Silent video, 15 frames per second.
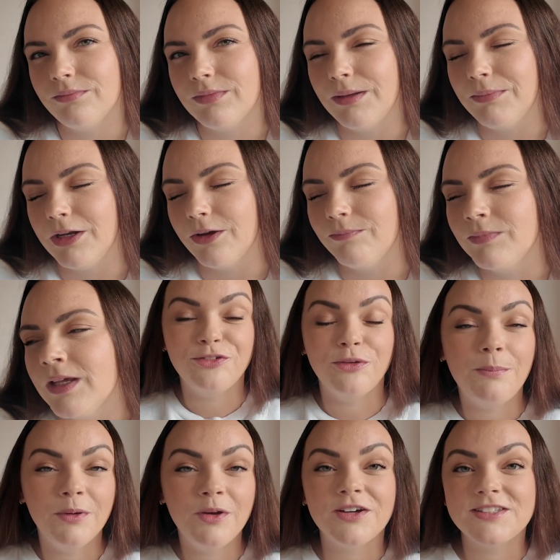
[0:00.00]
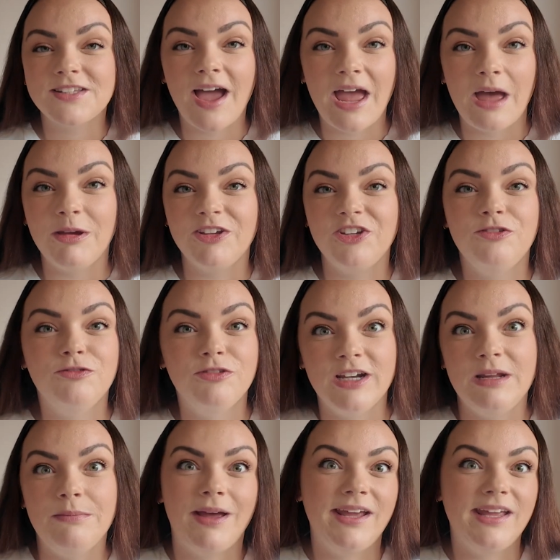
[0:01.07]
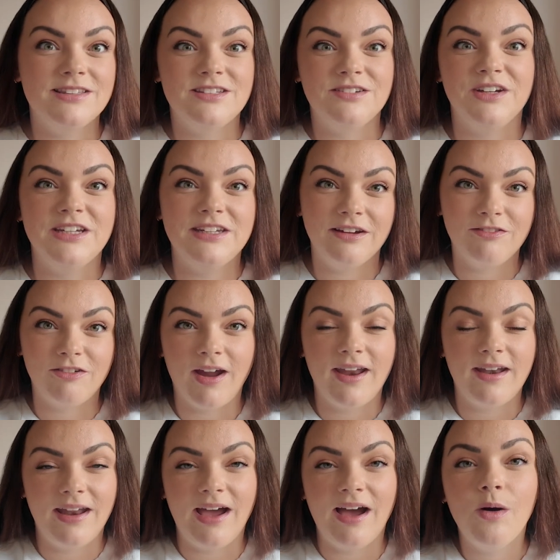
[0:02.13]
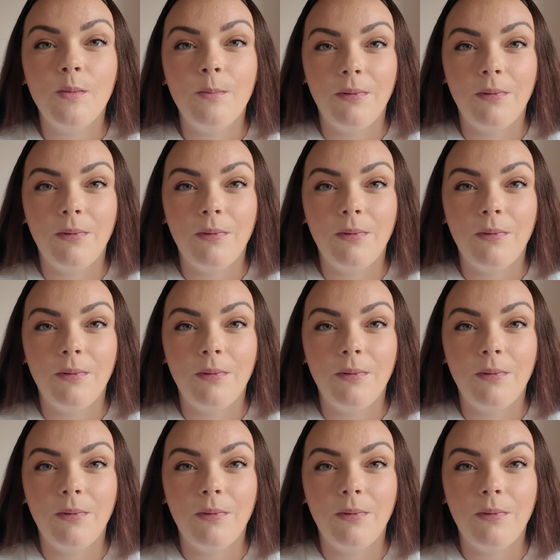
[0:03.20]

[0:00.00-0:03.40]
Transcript: Let me know. So for books, I am actually really back into reading right now,